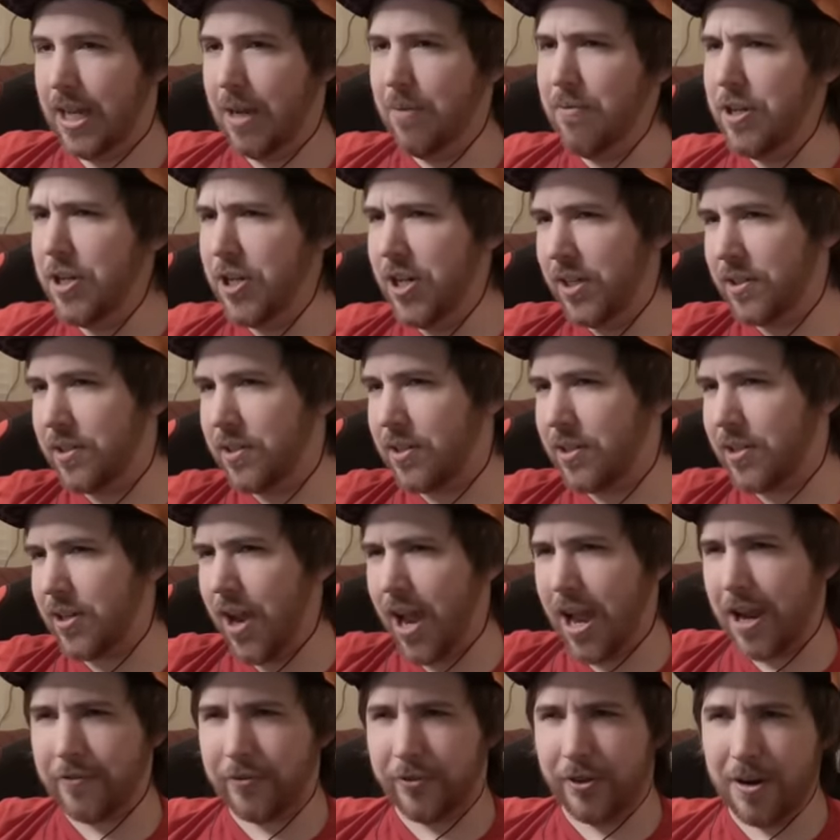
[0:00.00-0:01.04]
Can we just
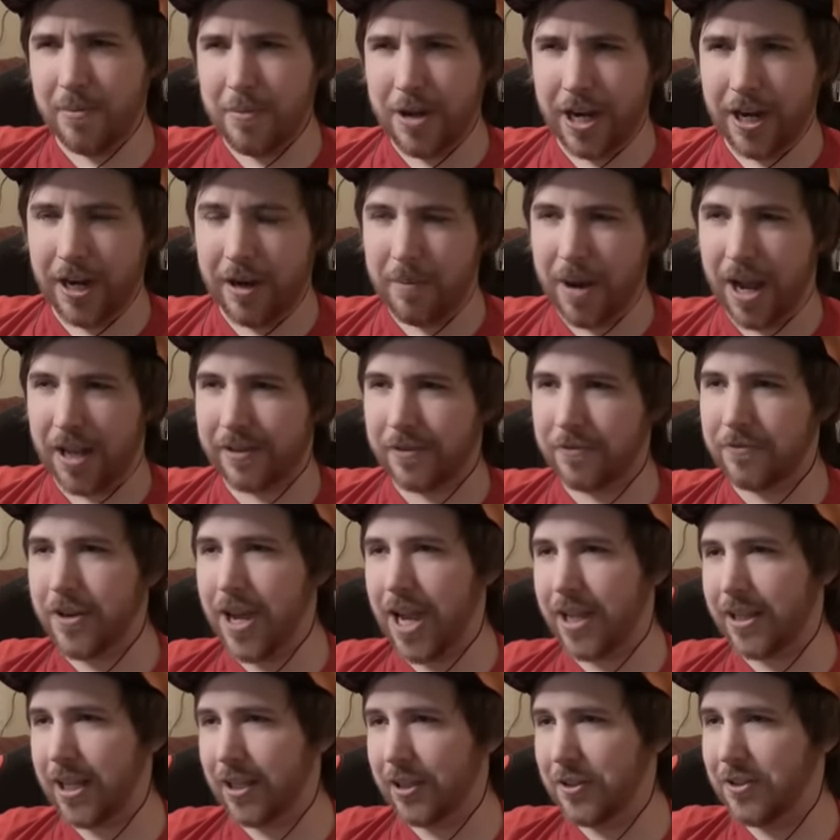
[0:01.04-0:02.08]
talk for a minute about the
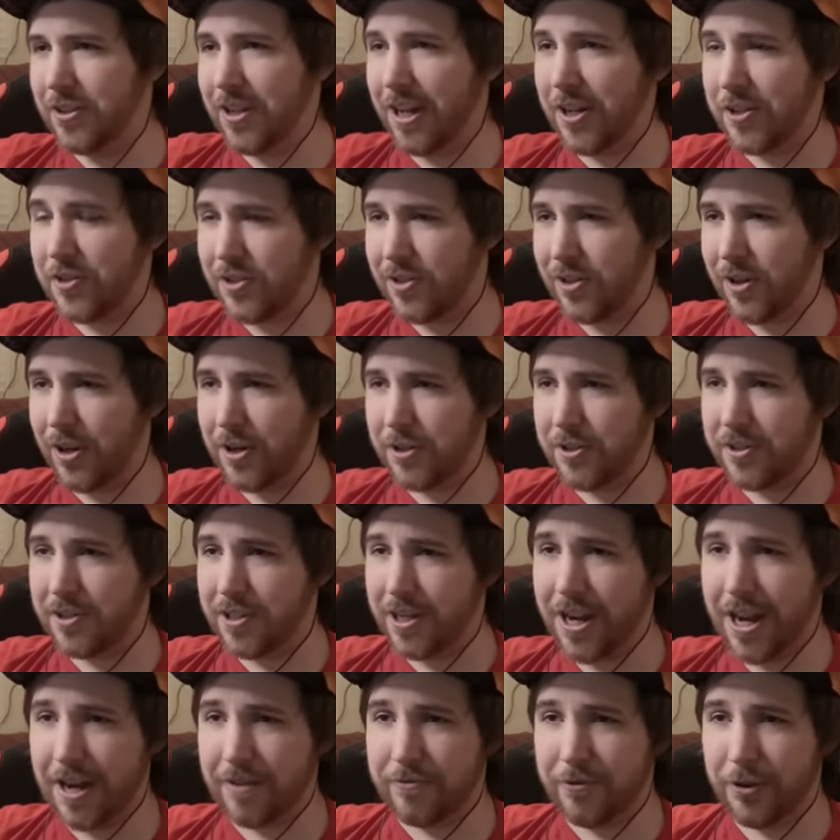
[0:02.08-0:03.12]
fact that Lieutenant Surge is
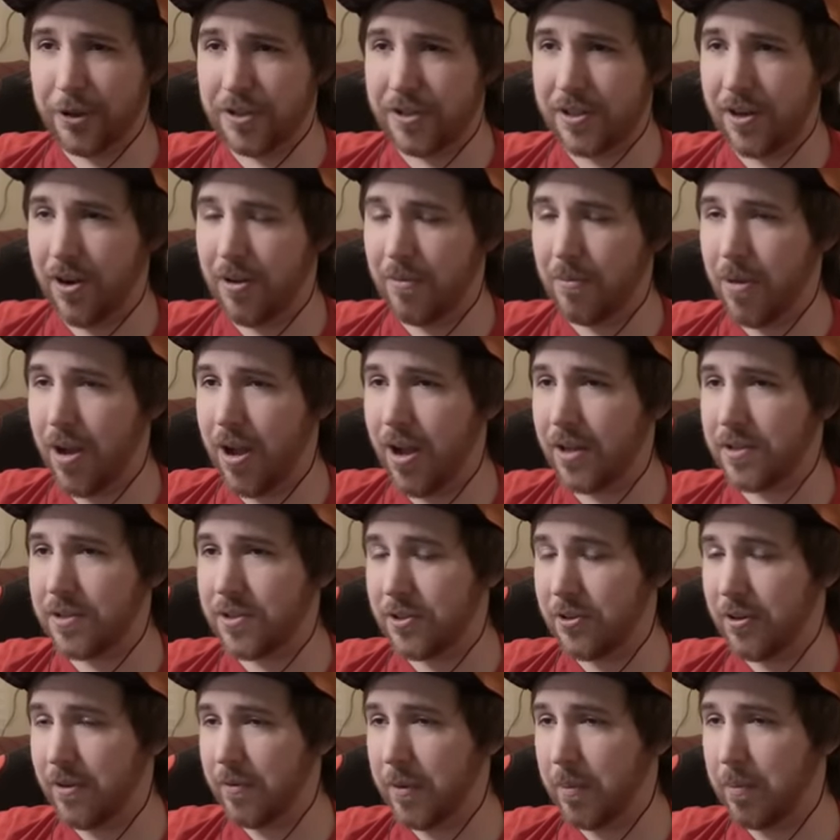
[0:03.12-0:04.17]
an 8-foot-tall
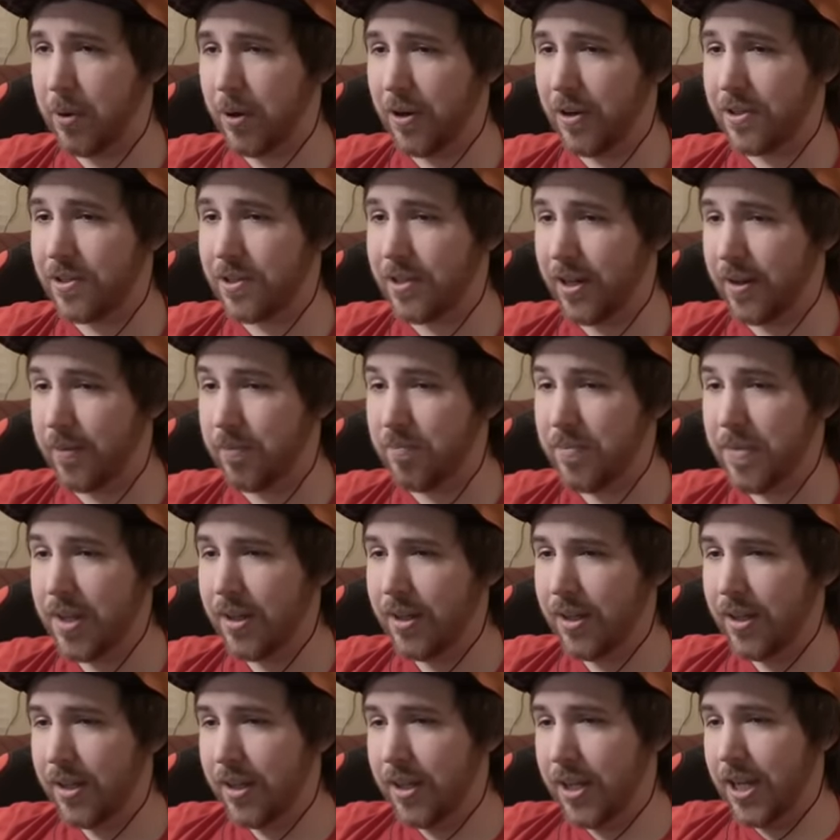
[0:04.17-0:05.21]
monster of a person?
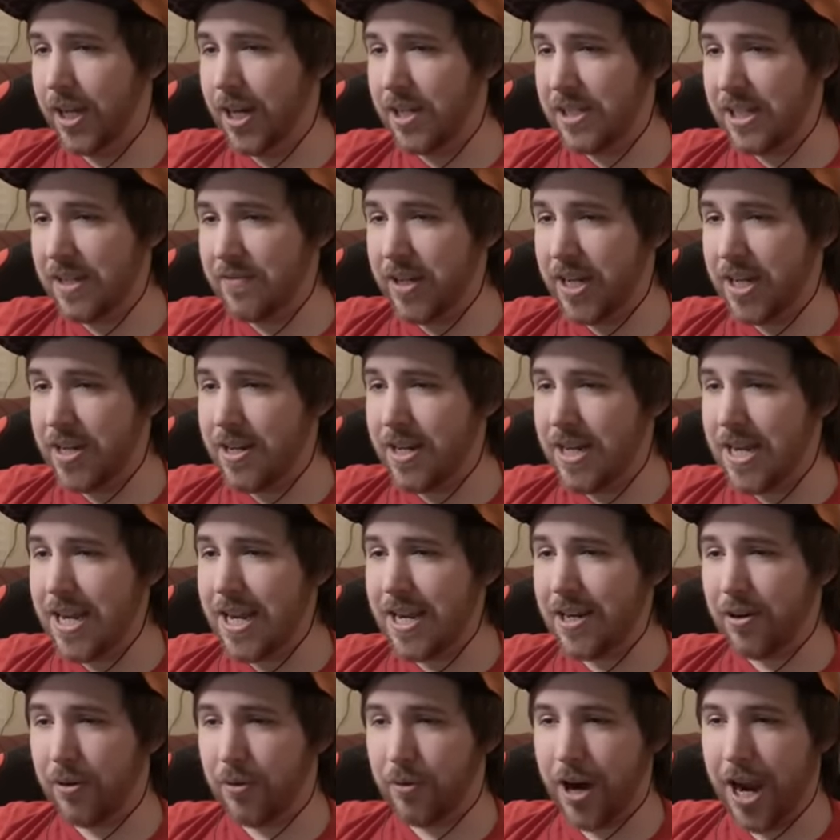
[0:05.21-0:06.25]
He doesn't even
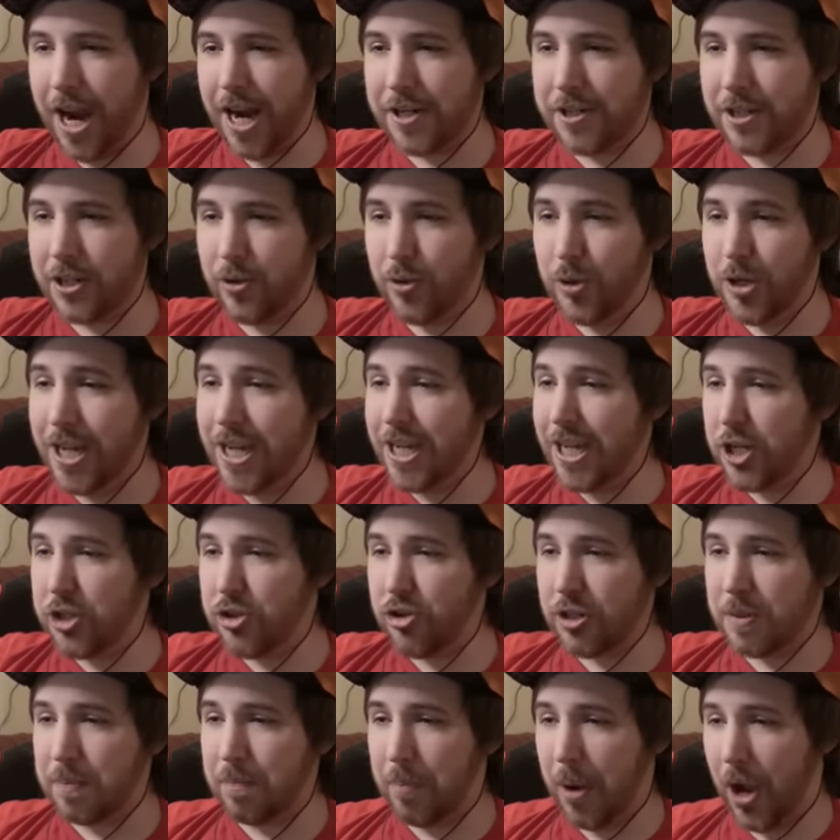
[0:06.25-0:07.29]
need a Raichu. He could
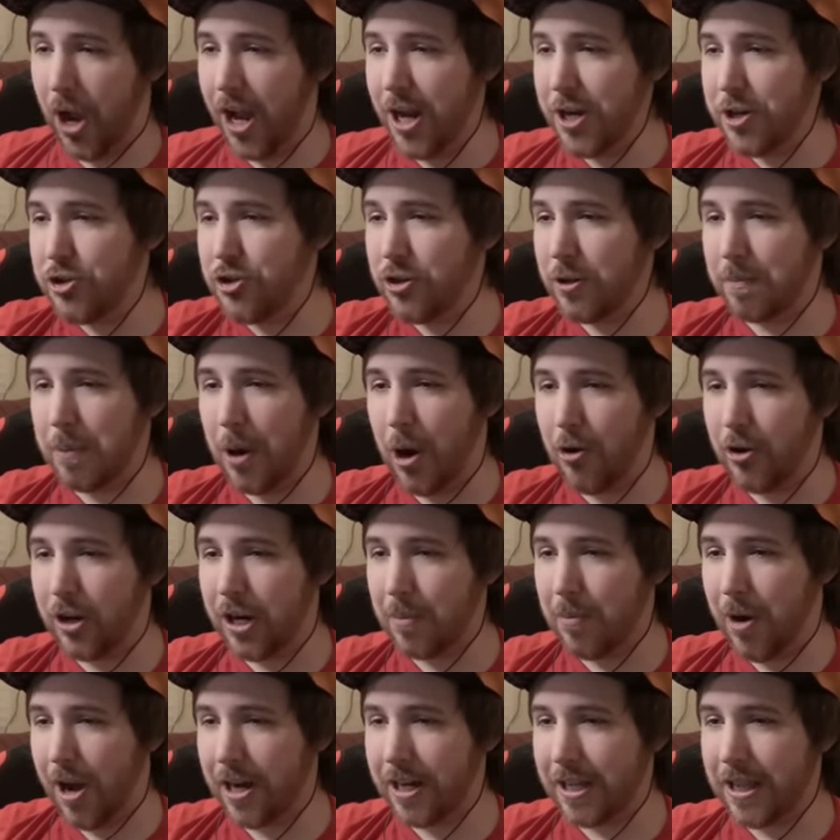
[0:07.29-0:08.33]
just punch your
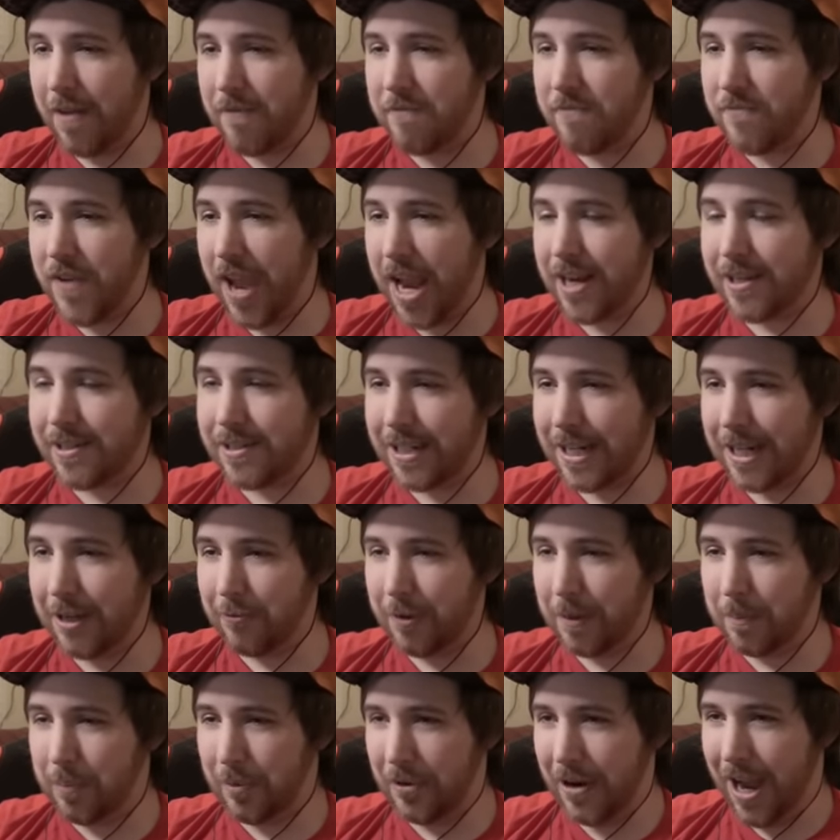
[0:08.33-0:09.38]
Pokemon in the face and it
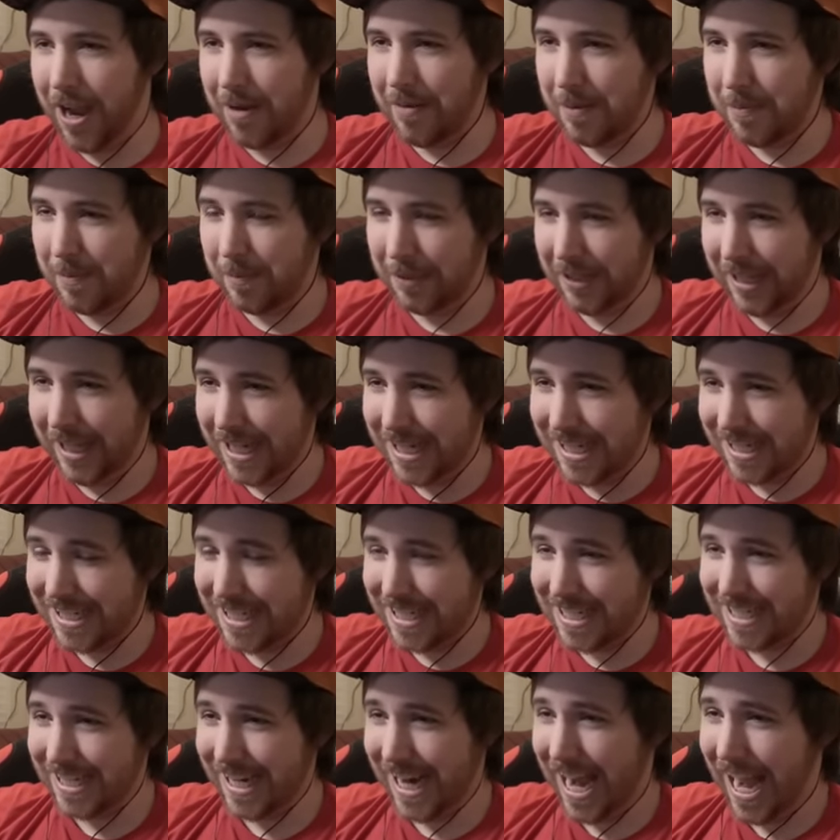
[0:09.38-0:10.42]
would probably
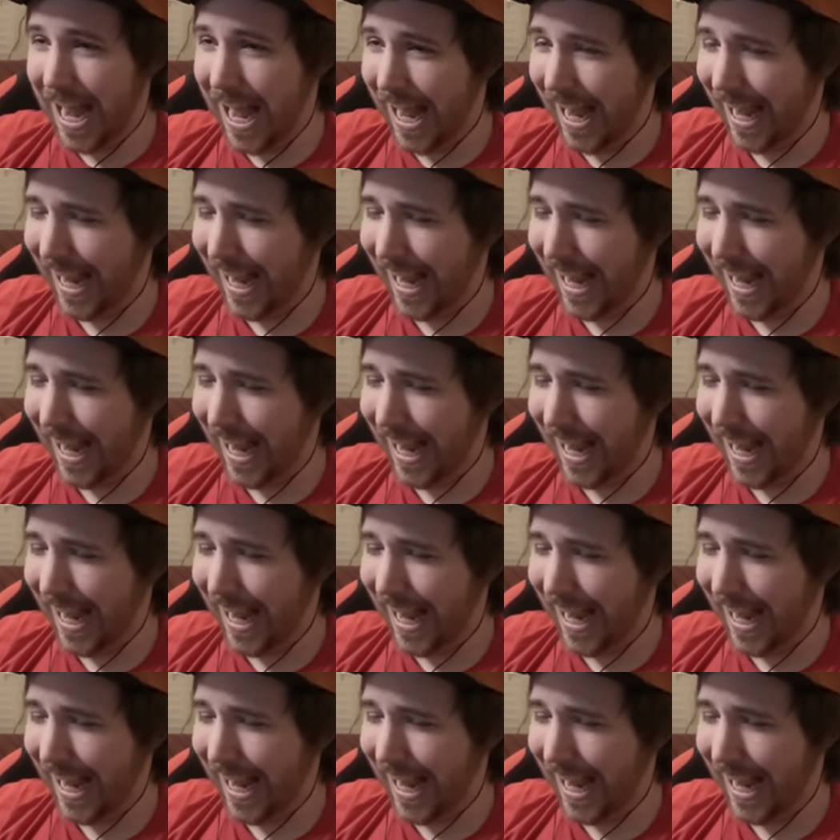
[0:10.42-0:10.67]
die.